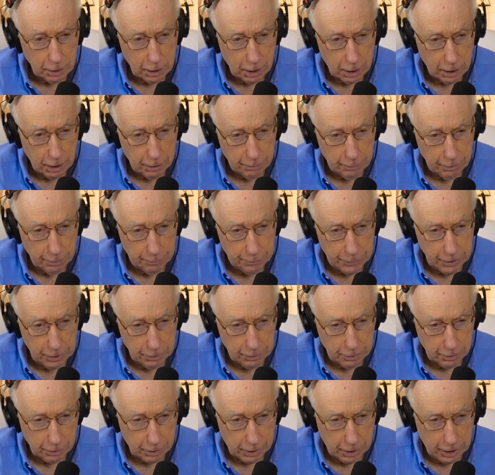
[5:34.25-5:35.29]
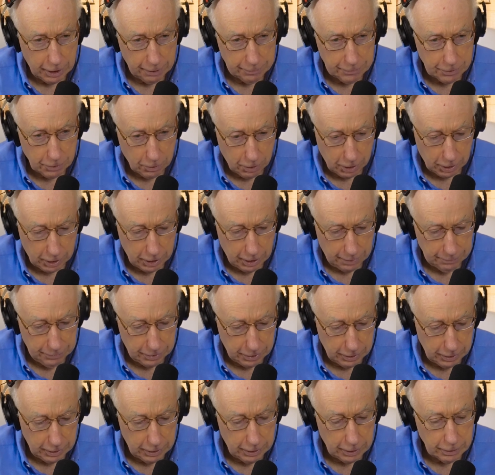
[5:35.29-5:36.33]
uh, a builder came to our
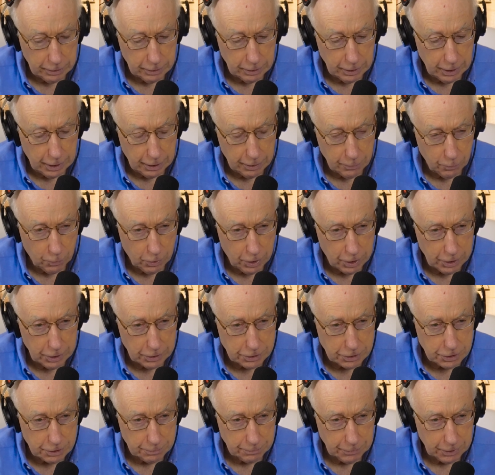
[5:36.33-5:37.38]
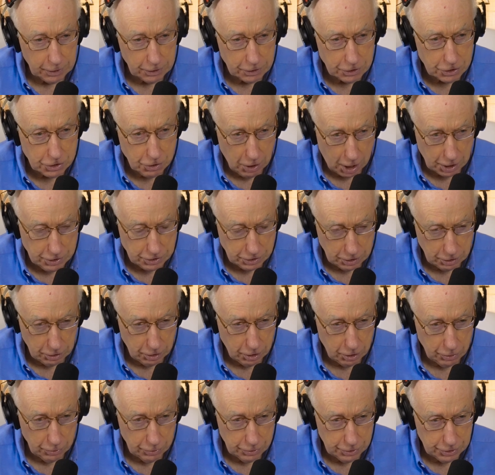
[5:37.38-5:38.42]
company and, and wanted some construction
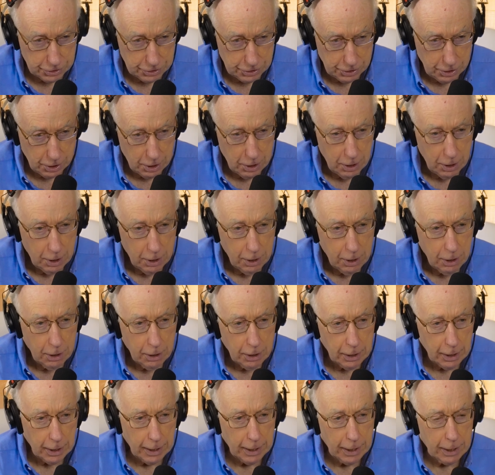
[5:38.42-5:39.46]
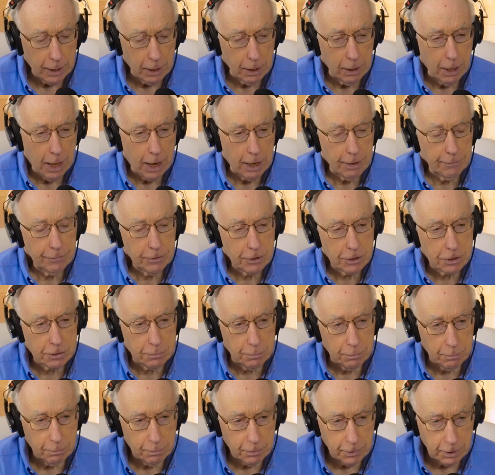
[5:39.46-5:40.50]
loans, and a lot of his
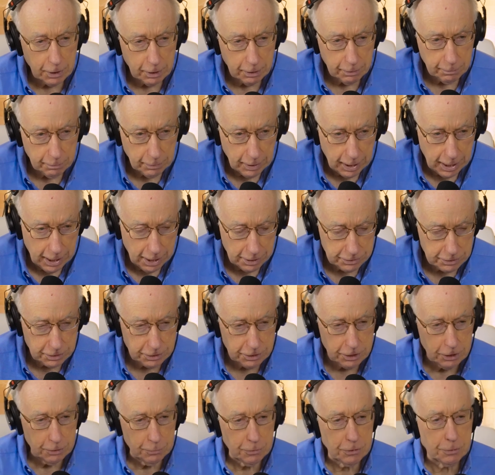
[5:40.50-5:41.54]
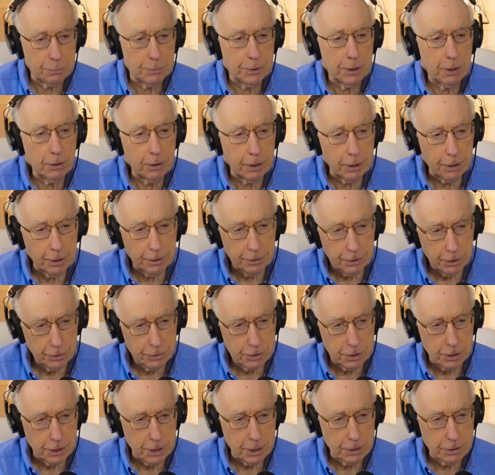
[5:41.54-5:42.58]
uh, houses he was building in
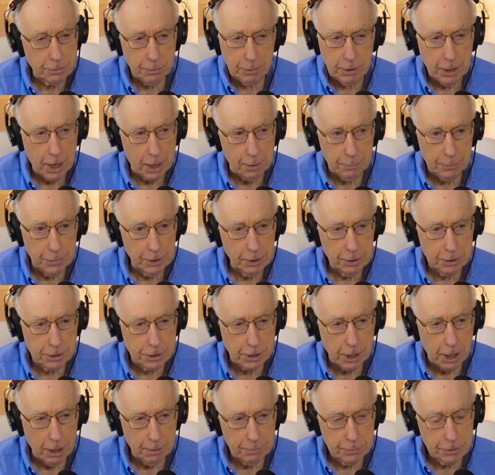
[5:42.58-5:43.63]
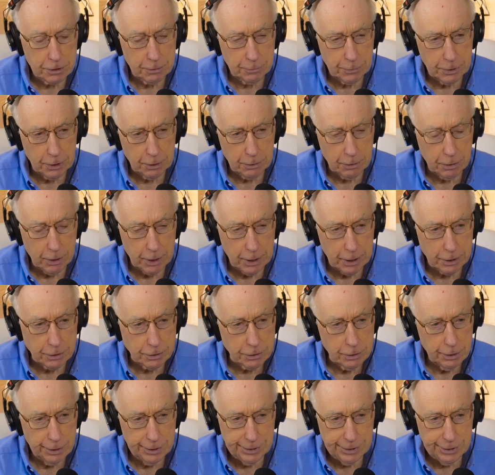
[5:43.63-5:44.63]
those days were a lot of build jobs. The builder had